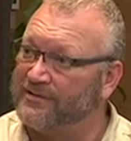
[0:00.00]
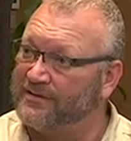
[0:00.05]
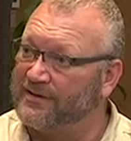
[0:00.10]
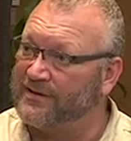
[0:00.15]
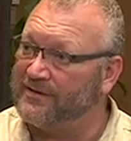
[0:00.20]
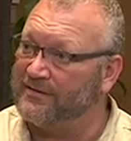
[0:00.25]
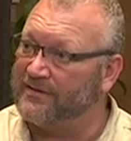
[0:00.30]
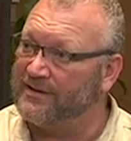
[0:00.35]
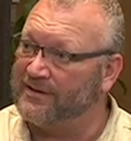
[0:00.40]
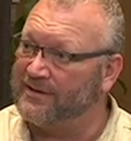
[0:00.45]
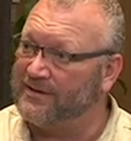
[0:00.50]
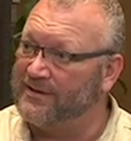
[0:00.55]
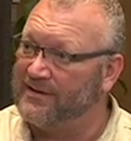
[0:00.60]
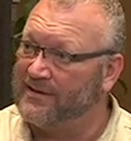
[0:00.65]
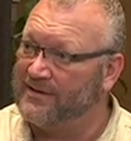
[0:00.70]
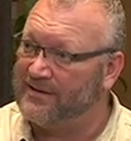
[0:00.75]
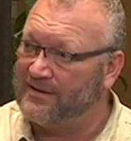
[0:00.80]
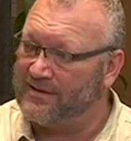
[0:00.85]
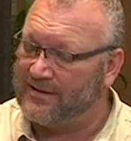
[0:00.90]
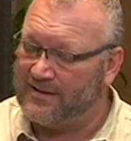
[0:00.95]
security.
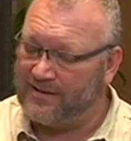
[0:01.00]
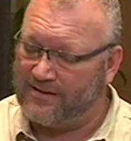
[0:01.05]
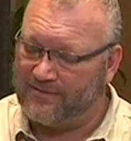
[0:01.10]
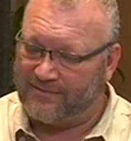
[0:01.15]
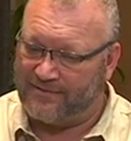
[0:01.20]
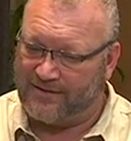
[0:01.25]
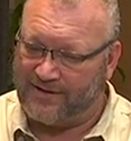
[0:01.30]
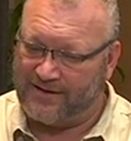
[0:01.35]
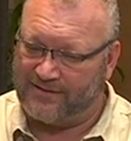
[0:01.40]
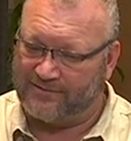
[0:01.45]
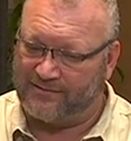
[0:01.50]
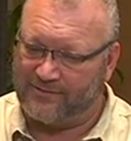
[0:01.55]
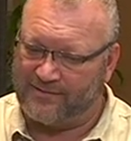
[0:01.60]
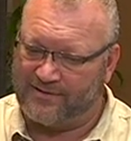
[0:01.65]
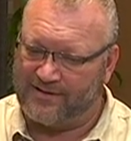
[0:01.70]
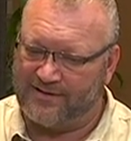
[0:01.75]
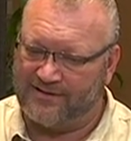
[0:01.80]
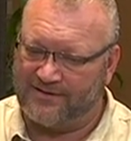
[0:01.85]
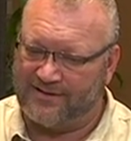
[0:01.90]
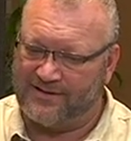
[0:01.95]
Finance
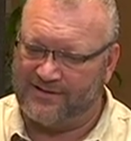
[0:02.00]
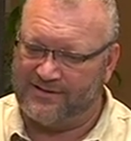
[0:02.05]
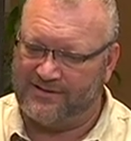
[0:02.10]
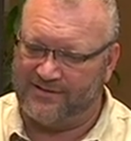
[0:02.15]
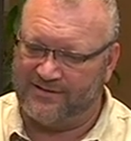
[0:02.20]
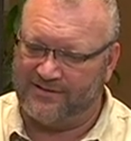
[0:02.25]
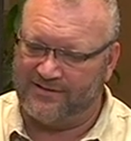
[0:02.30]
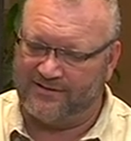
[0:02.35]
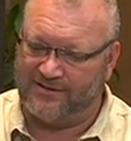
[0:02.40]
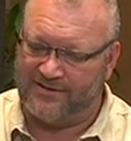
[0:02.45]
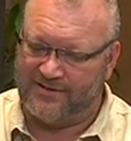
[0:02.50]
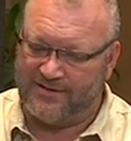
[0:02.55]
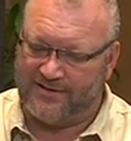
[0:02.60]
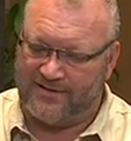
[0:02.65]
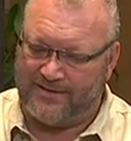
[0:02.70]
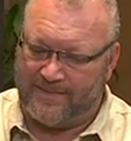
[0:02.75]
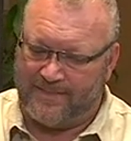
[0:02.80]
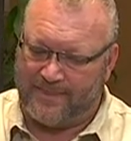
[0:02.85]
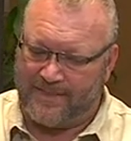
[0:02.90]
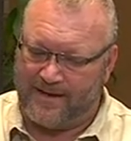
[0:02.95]
organisations.
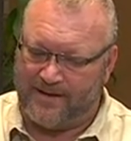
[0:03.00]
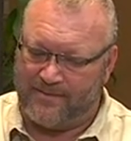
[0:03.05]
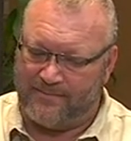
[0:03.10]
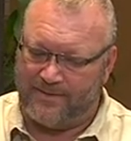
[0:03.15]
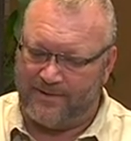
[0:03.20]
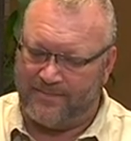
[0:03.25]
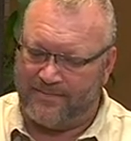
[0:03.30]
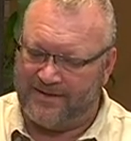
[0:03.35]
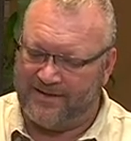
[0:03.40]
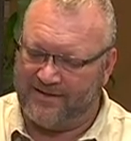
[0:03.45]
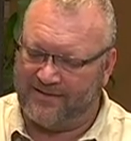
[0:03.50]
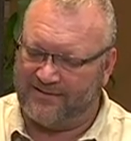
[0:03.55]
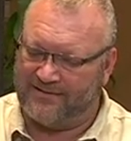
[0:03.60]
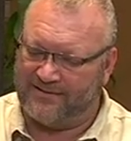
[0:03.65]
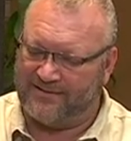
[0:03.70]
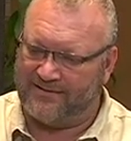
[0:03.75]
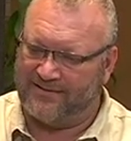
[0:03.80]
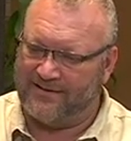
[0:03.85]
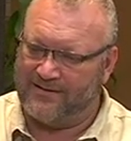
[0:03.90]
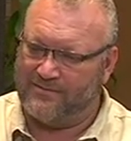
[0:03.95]
But it'd be nice
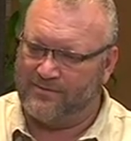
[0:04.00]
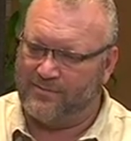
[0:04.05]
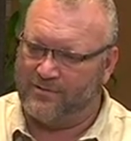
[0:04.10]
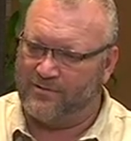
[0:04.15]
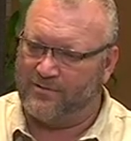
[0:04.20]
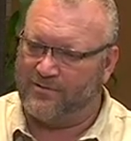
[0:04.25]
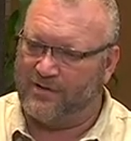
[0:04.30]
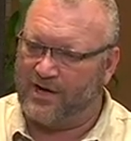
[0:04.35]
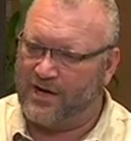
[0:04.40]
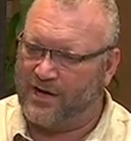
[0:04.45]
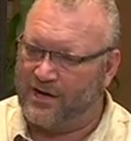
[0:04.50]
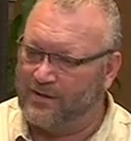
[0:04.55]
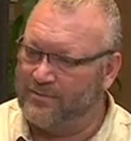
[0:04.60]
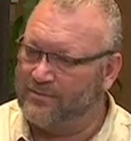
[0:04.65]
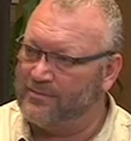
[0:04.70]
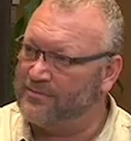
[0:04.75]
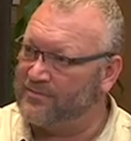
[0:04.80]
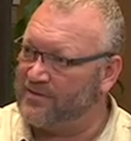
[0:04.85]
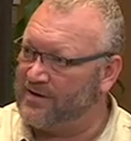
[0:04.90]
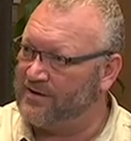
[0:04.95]
to see more
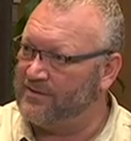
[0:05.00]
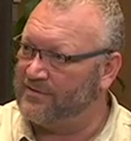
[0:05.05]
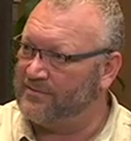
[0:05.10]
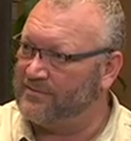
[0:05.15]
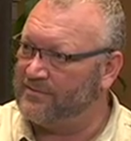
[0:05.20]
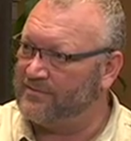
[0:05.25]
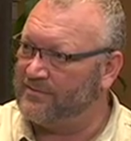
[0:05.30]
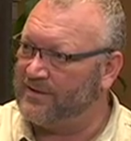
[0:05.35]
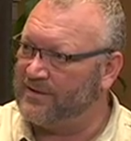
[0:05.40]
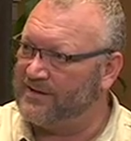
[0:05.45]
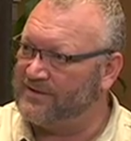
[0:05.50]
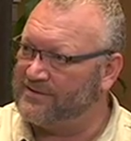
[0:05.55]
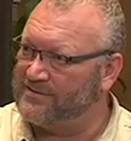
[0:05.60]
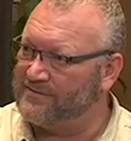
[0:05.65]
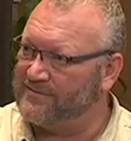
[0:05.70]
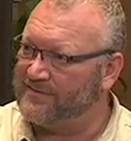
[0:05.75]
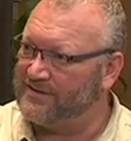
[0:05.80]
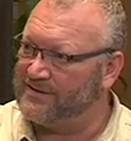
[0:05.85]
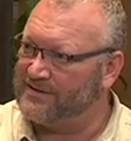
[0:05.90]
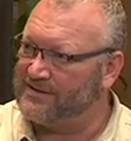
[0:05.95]
homegrown
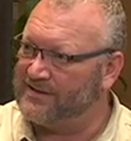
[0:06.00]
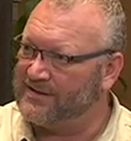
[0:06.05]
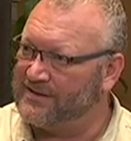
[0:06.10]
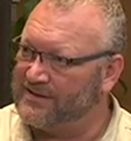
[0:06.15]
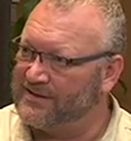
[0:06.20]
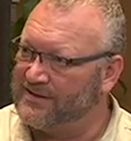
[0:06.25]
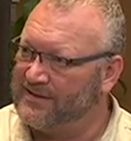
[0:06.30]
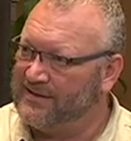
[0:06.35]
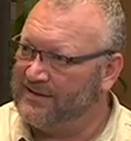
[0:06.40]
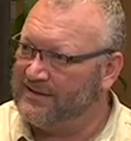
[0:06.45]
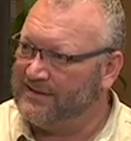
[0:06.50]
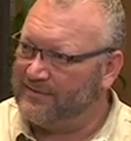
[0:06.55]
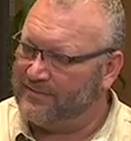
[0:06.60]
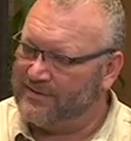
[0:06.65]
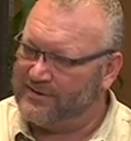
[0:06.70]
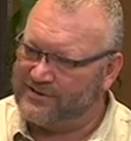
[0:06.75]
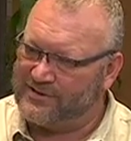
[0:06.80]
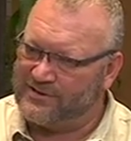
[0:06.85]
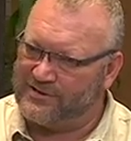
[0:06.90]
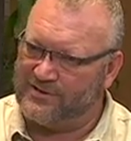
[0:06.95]
Malaysian fintech.
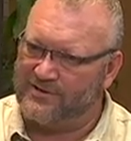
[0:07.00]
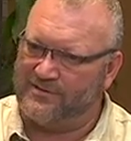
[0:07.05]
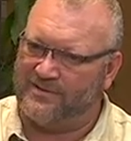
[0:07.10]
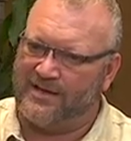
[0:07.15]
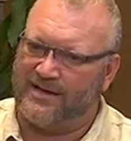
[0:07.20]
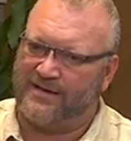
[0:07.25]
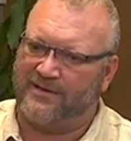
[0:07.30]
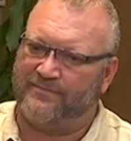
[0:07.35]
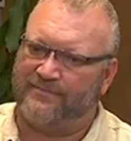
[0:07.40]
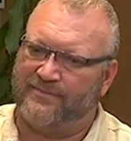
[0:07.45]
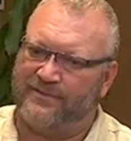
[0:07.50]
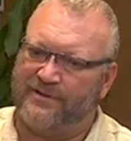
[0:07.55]
But to do that,